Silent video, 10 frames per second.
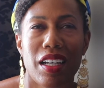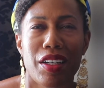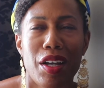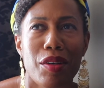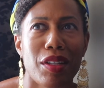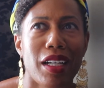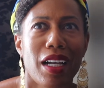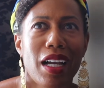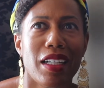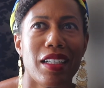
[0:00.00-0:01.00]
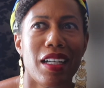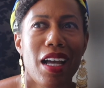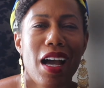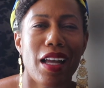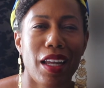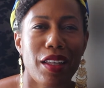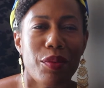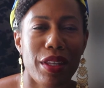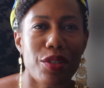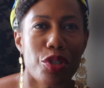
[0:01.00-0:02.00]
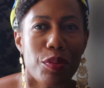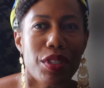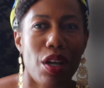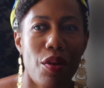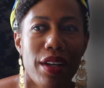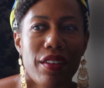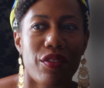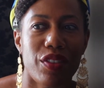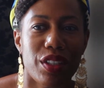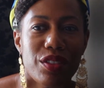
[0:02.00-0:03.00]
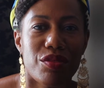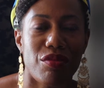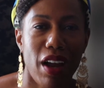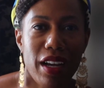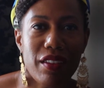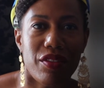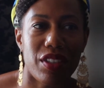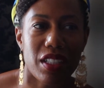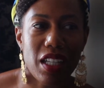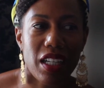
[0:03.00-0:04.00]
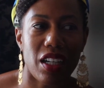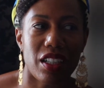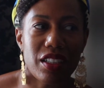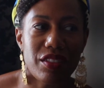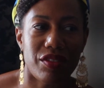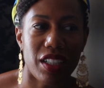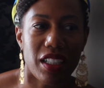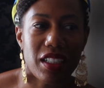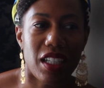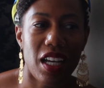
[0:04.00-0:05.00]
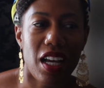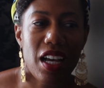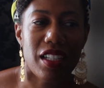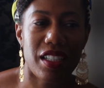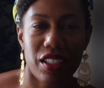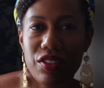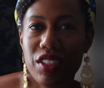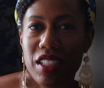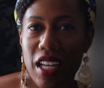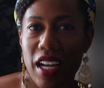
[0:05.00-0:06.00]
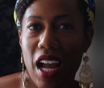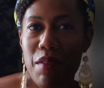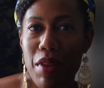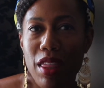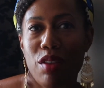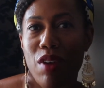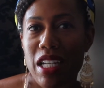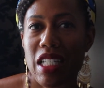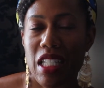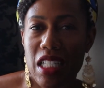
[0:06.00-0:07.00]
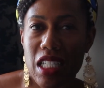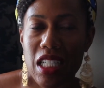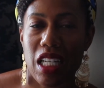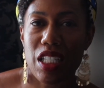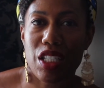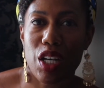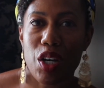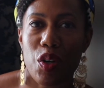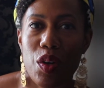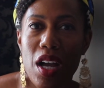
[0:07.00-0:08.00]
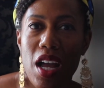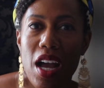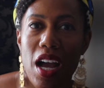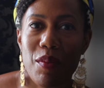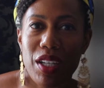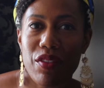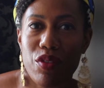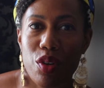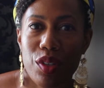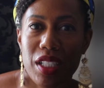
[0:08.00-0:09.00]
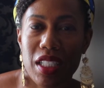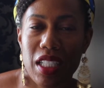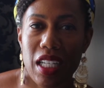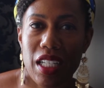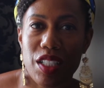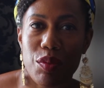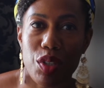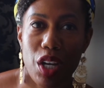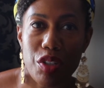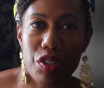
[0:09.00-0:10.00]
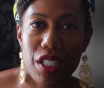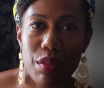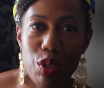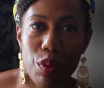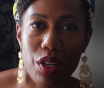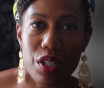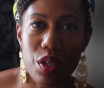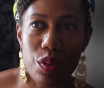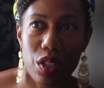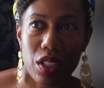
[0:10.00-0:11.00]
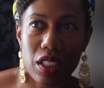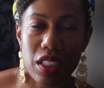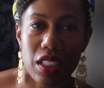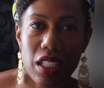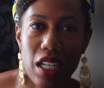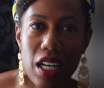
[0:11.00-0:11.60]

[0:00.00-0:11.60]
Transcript: I don't know, like I like the way this trip is going. It feels right. It feels like a good fit. Still feels like I made the right decision. So, I'm looking forward to seeing some new countries, some new parts of the world.